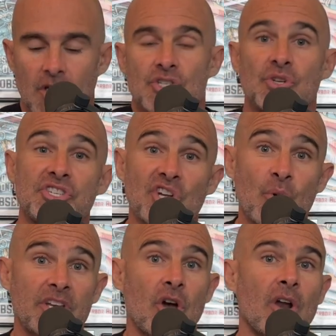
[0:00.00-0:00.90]
So just a
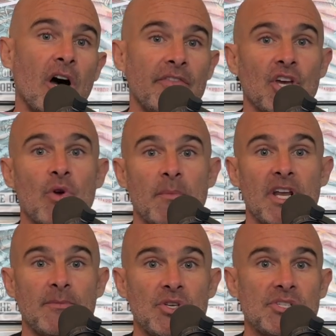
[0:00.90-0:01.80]
quick note on the
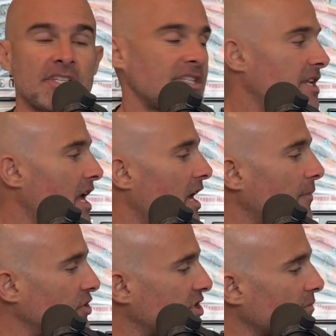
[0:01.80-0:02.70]
equipment I'm using today.
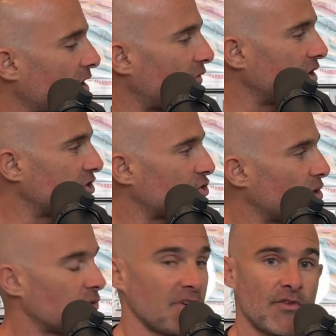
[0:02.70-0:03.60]
I'm using my Fender
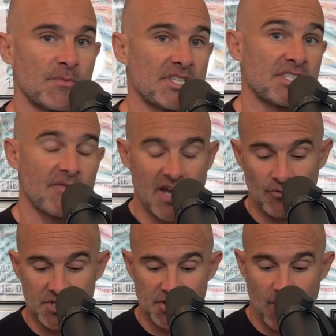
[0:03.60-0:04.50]
Twin Reverb
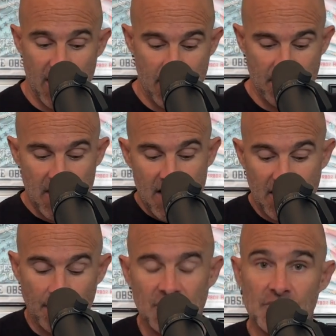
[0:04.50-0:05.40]
65 reissue amp,
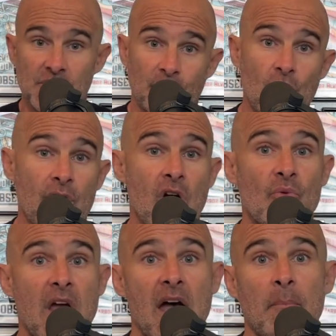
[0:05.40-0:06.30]
and I'm going to use a
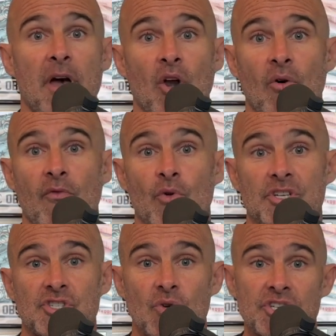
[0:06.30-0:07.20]
Proco Rat pedal for
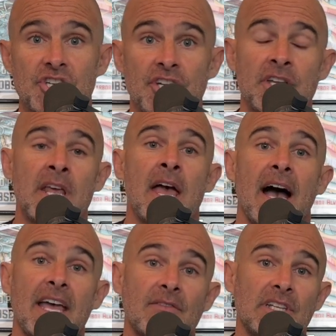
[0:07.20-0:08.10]
distortion.
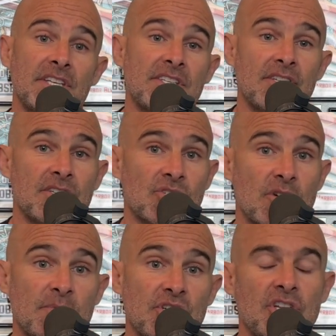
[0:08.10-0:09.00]
I have links in the
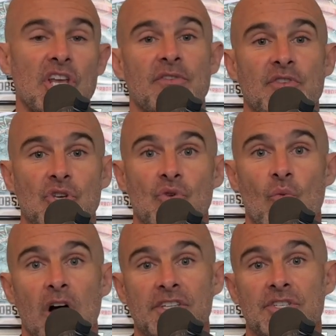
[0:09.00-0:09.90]
description if you
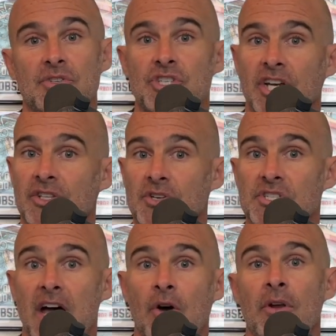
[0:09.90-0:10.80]
want to check those out.